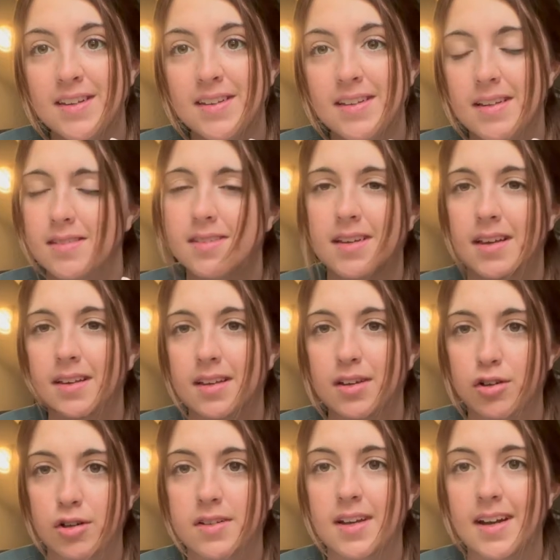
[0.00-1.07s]
it's like
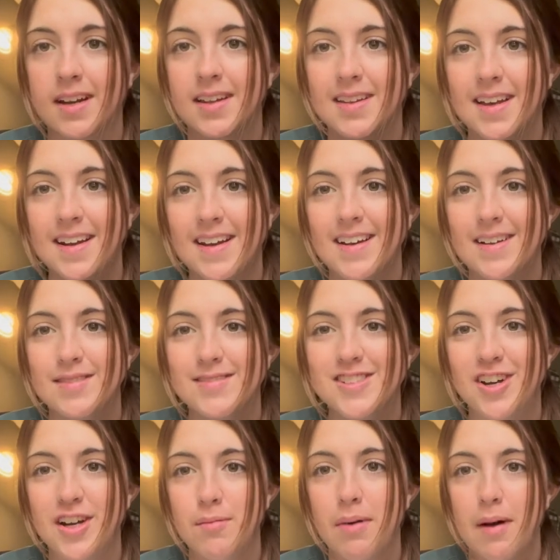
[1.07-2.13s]
irritated that I
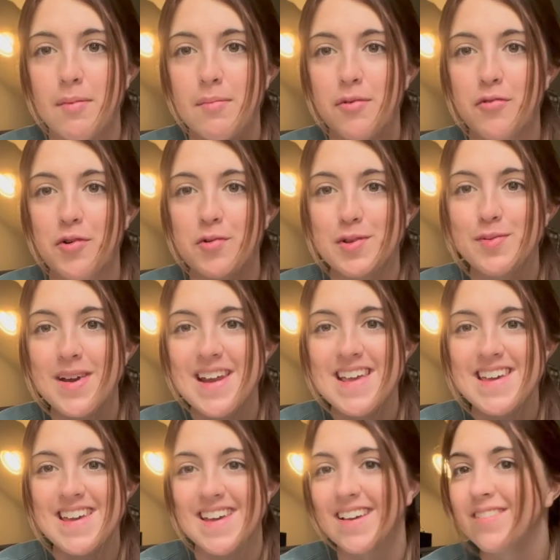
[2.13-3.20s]
tried to pop it before it was
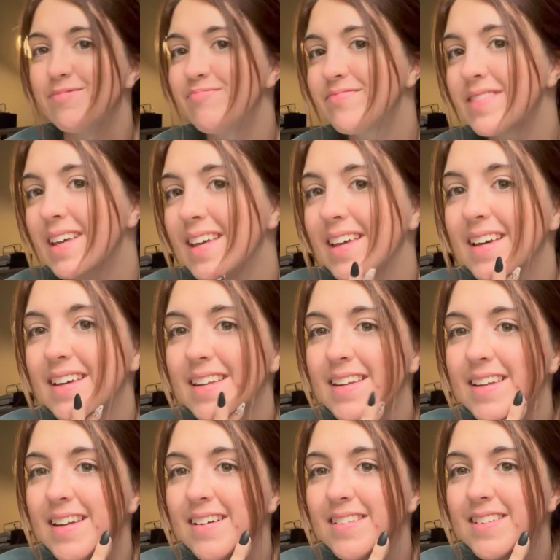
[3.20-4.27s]
ready.
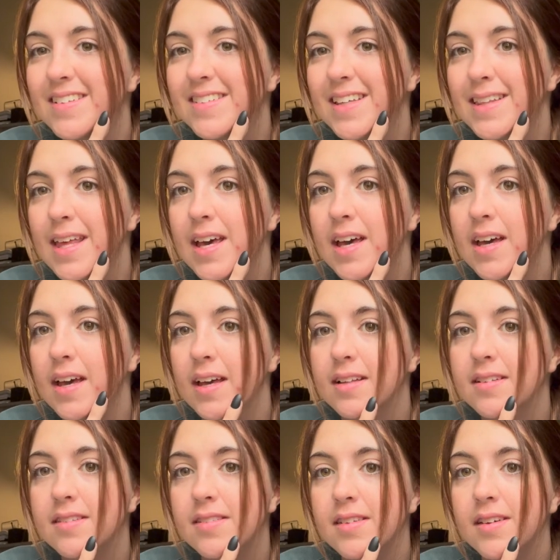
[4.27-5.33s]
And now it looks like
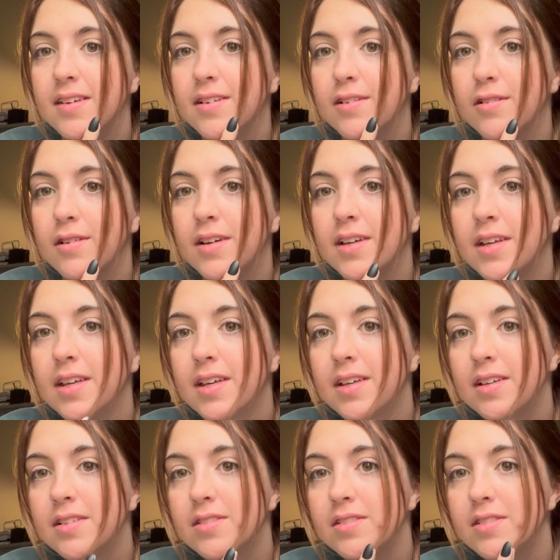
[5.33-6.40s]
that. So
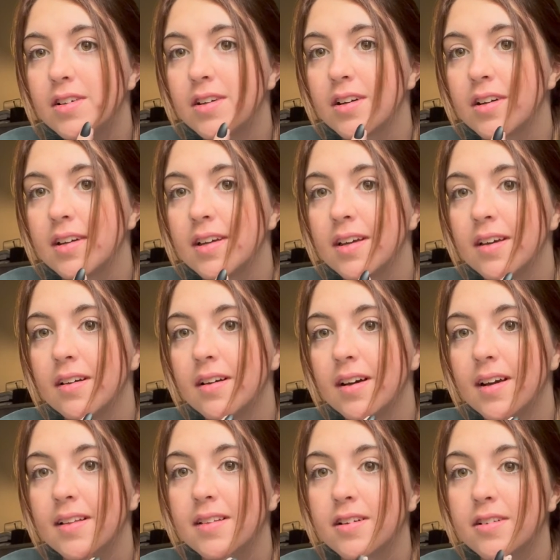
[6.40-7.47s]
sorry.
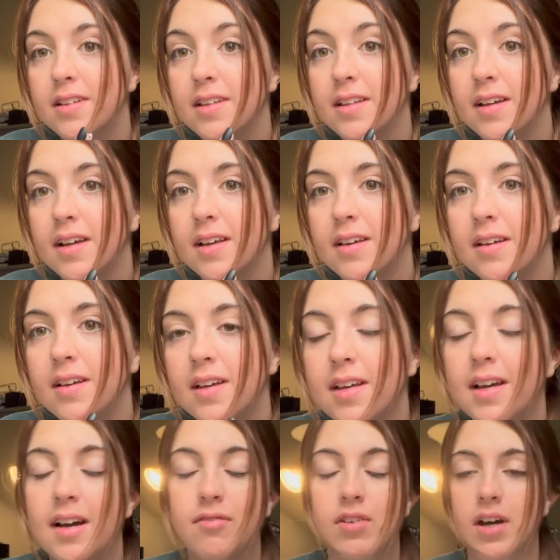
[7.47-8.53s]
I literally like
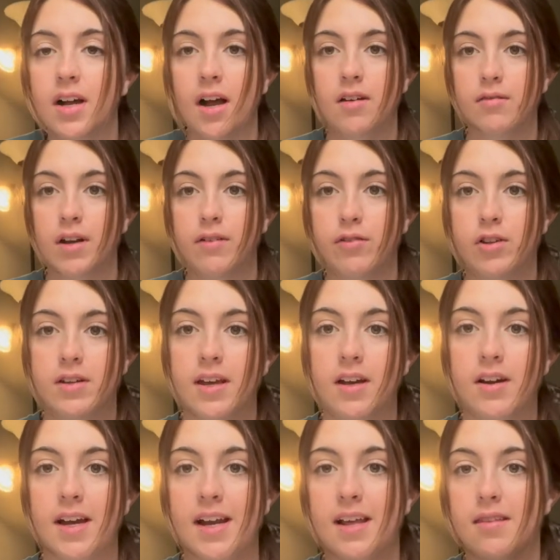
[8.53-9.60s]
have not gotten ready for the day
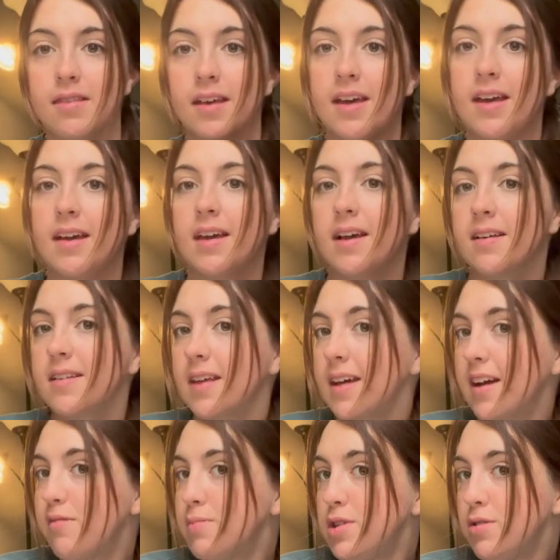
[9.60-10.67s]
or anything. Like
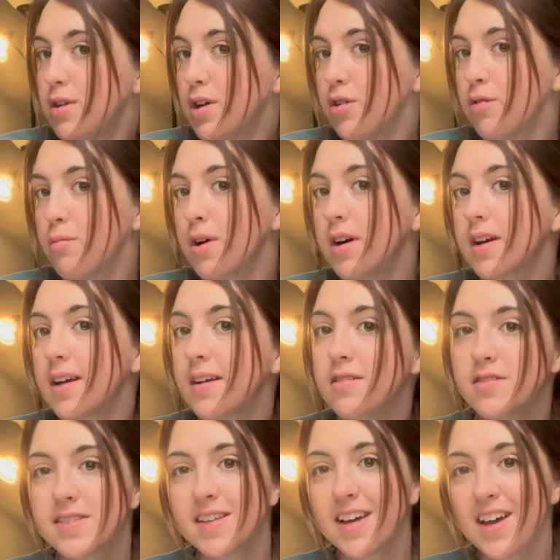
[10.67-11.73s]
I've been doing homework and
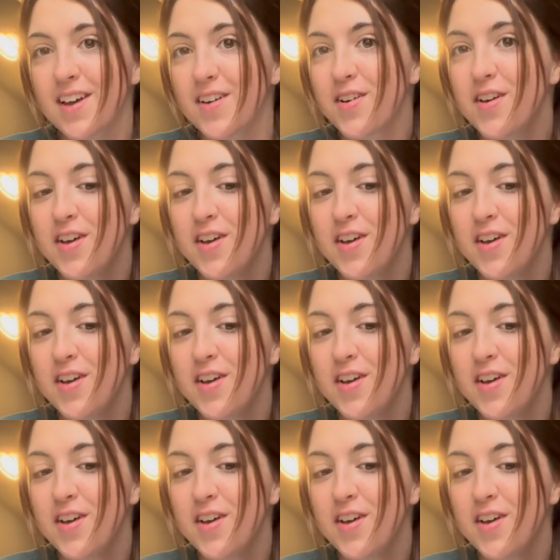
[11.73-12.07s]
I was like,